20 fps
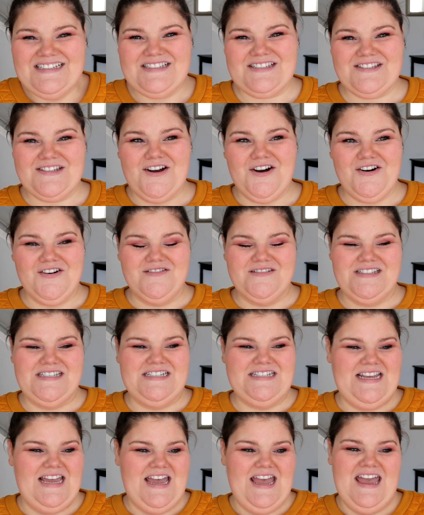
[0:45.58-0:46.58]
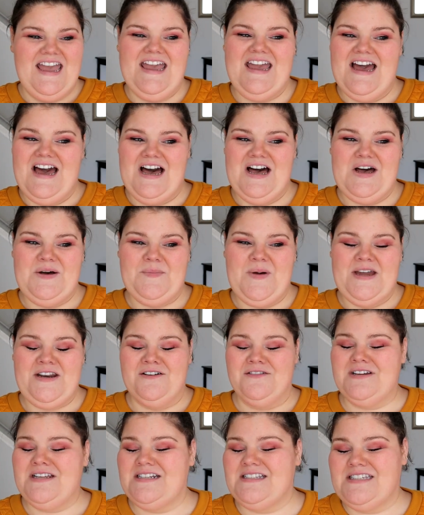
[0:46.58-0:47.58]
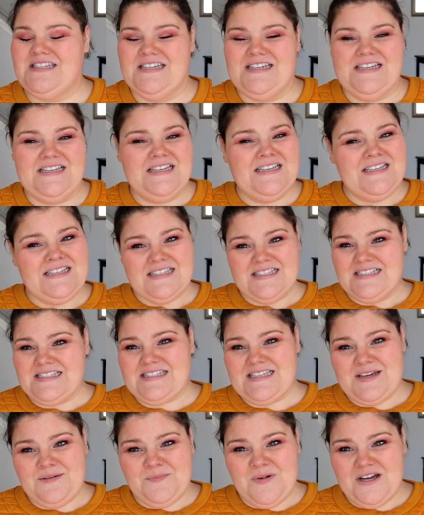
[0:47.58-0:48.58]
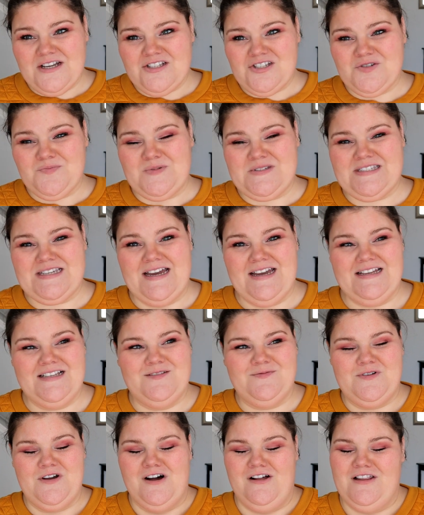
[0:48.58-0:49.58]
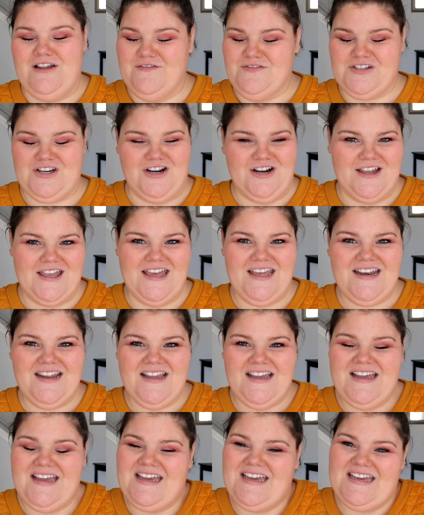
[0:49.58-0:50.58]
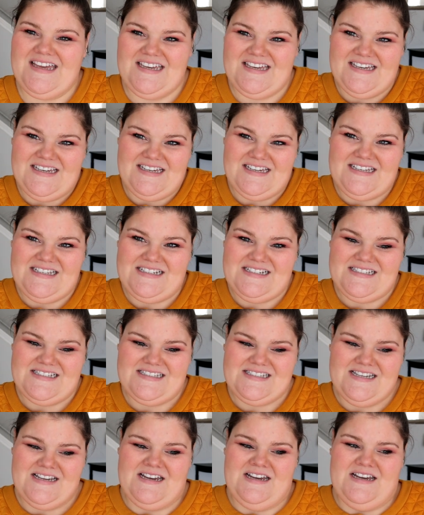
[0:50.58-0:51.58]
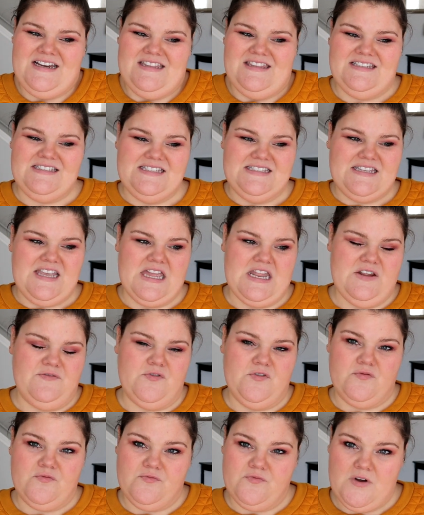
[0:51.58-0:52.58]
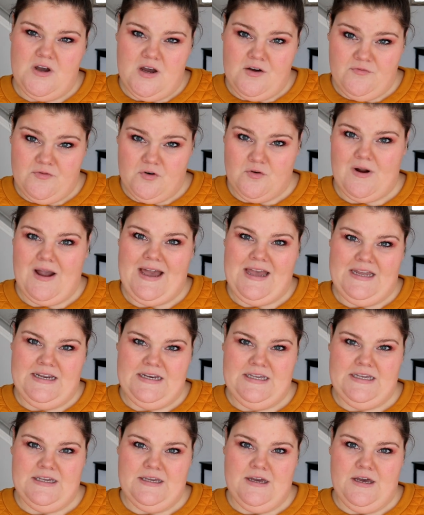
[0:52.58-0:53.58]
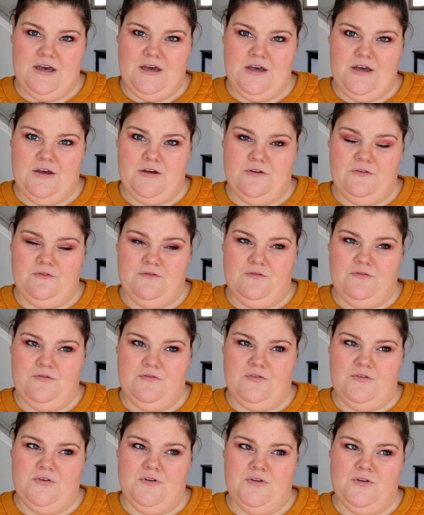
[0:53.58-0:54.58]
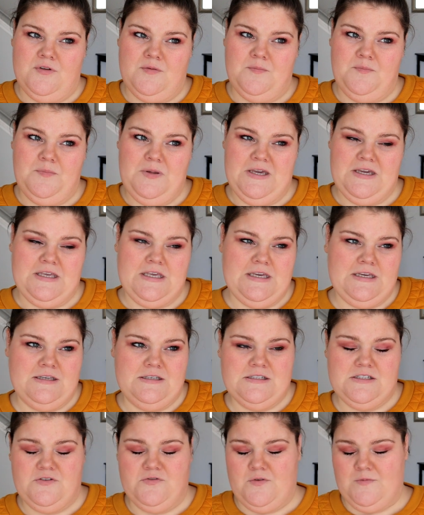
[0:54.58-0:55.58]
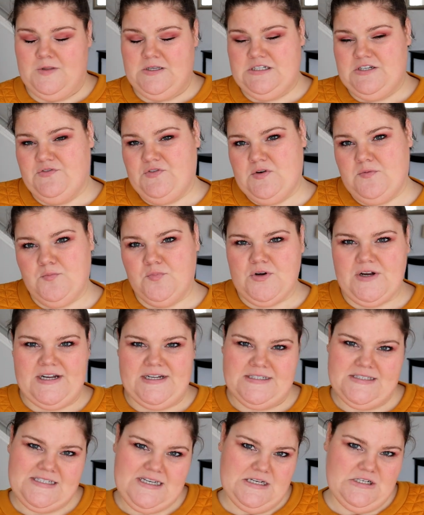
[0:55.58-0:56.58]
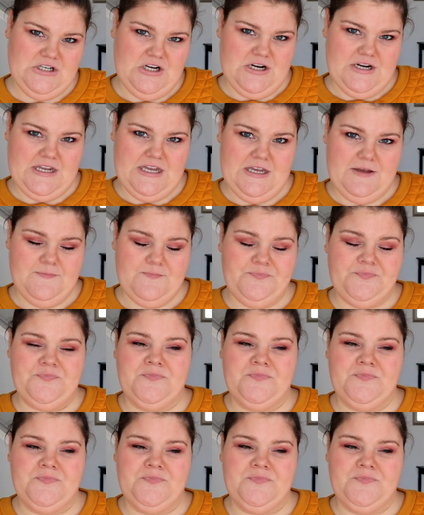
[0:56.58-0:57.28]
So today, um, I don't need to say much besides we all love Target, and this is kind of a, a variety of pickings from the different brands at Target.